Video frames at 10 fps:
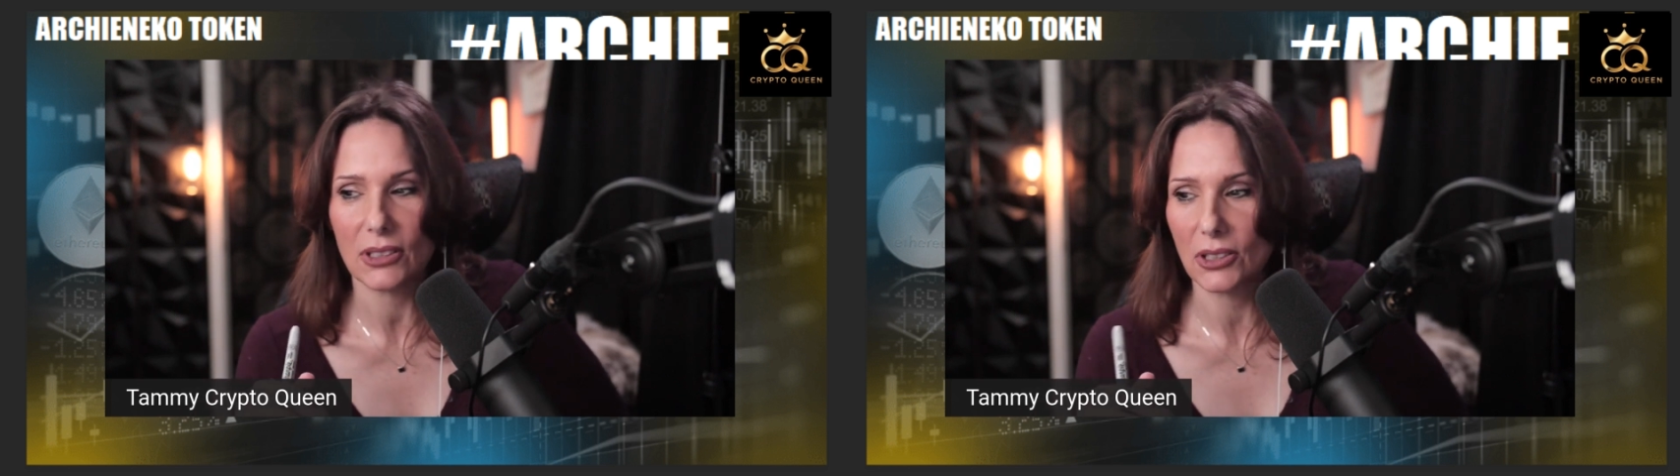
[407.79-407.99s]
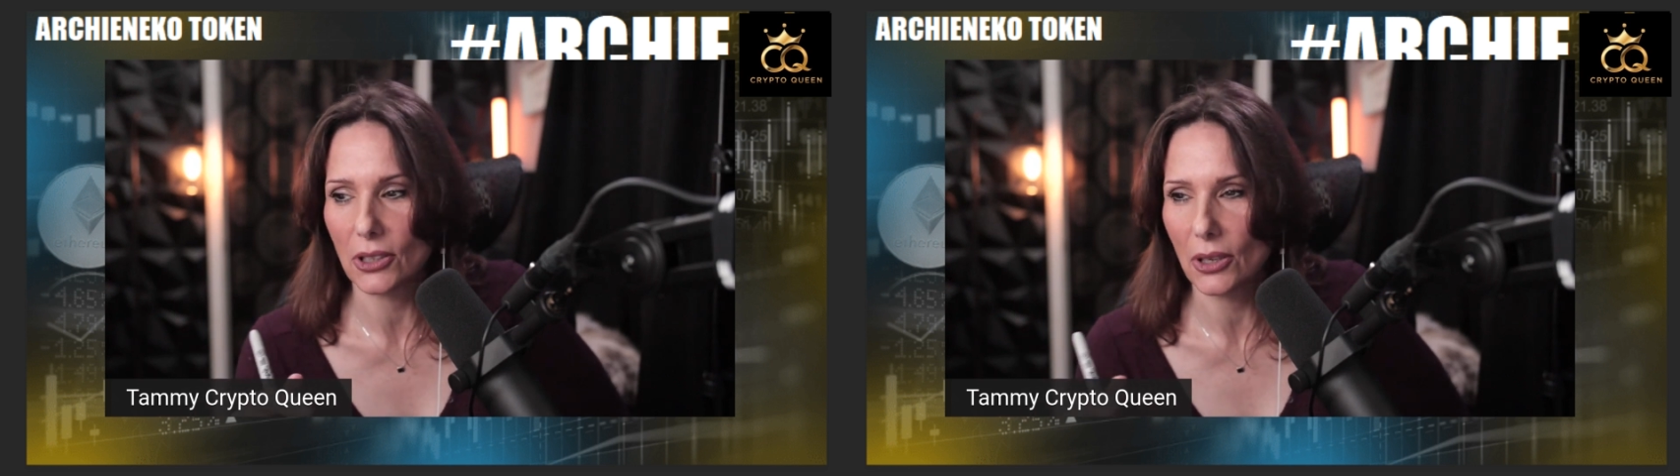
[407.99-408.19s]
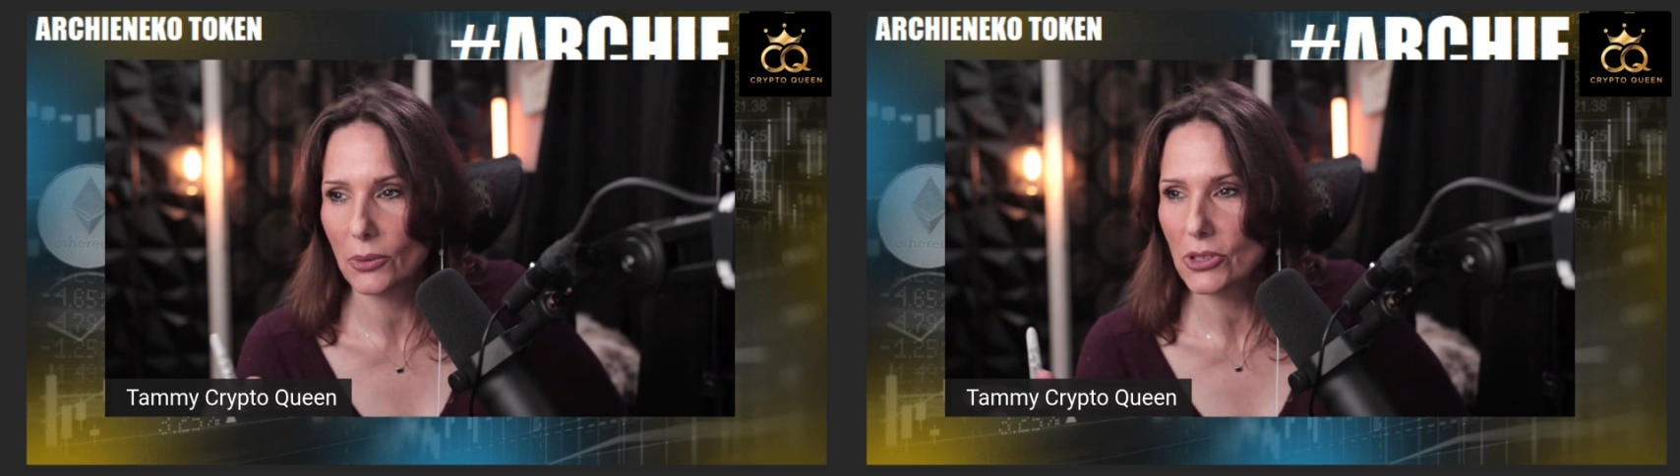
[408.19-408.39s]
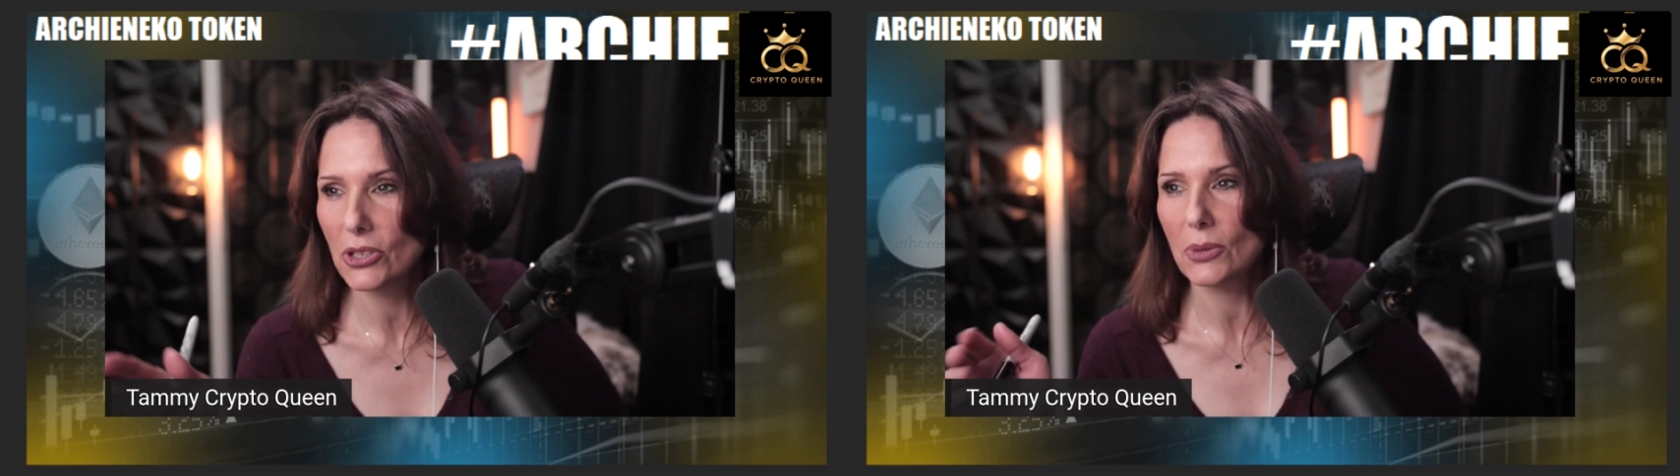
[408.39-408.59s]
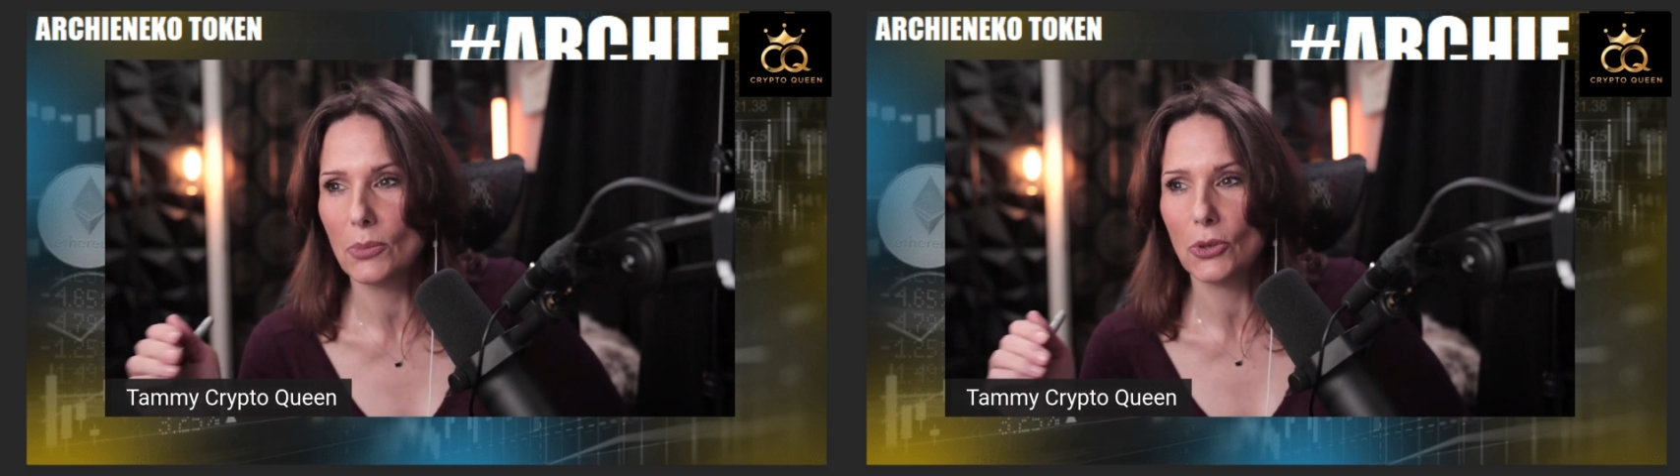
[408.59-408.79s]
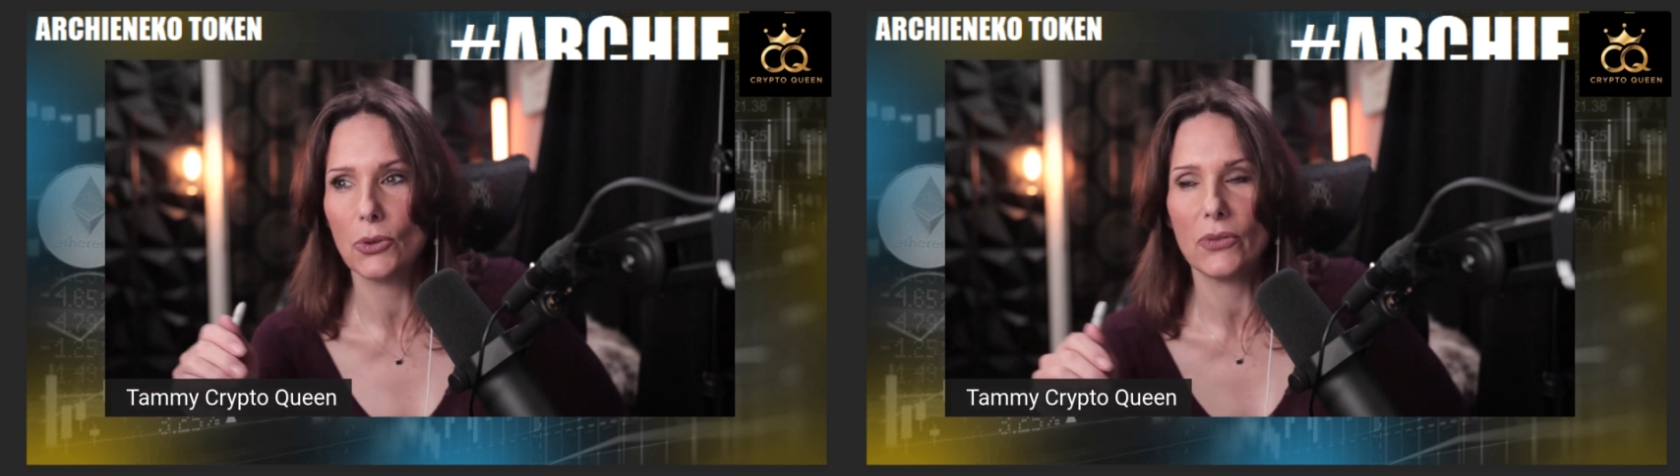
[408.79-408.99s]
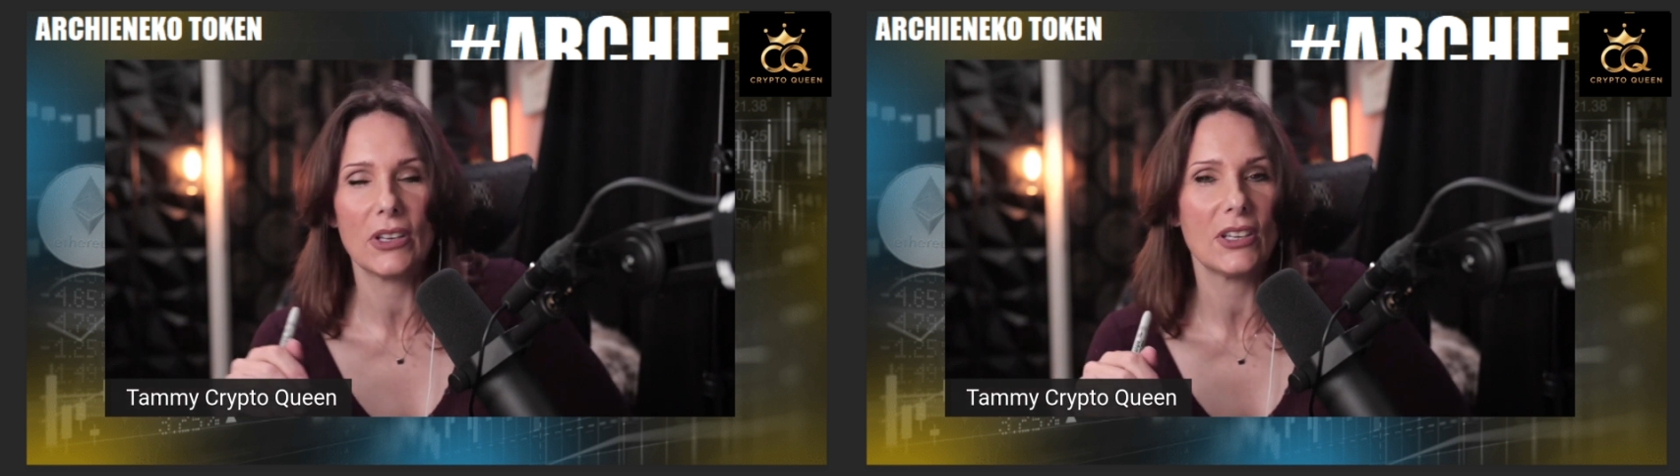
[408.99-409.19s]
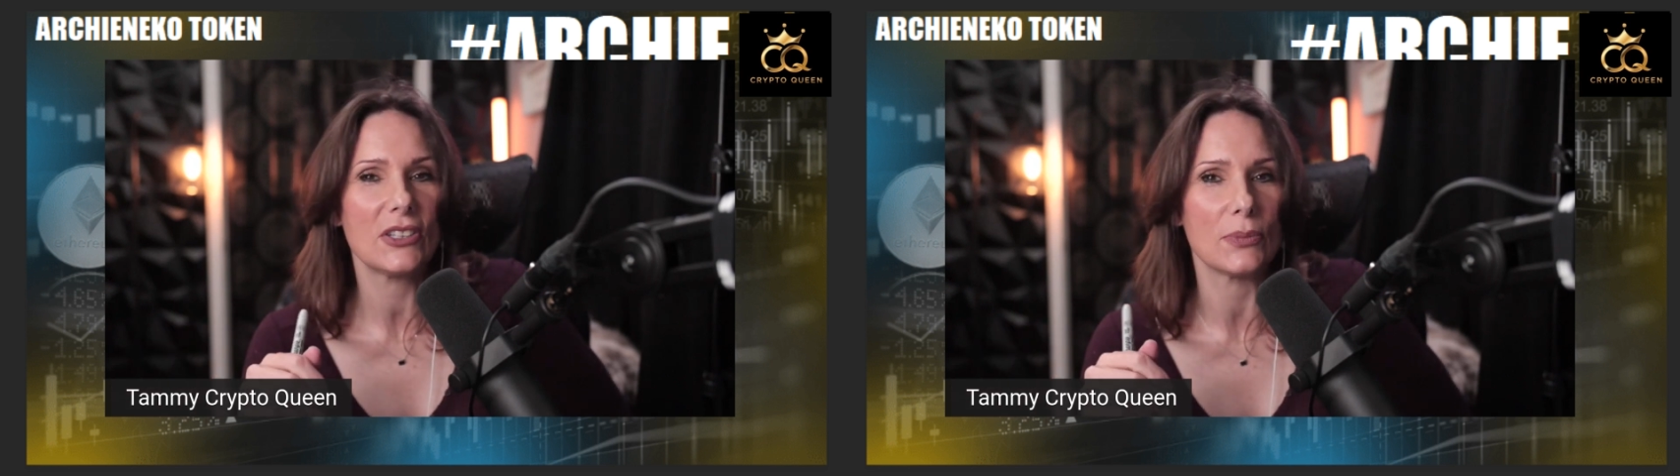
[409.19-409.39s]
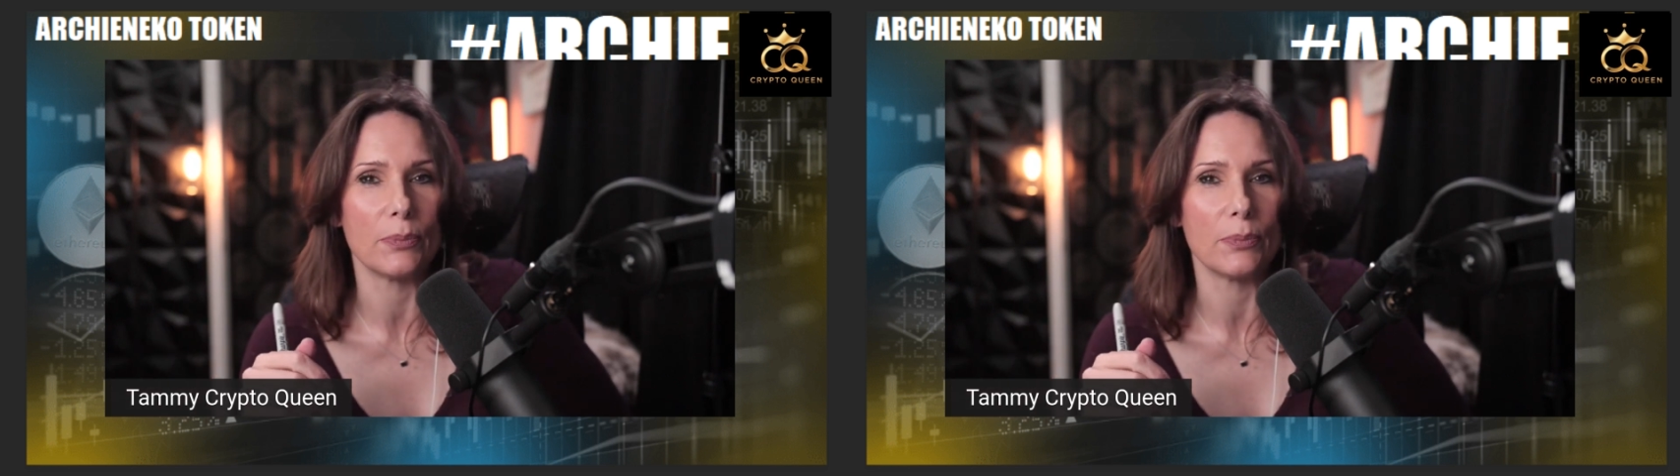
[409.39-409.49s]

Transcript: going to the movies,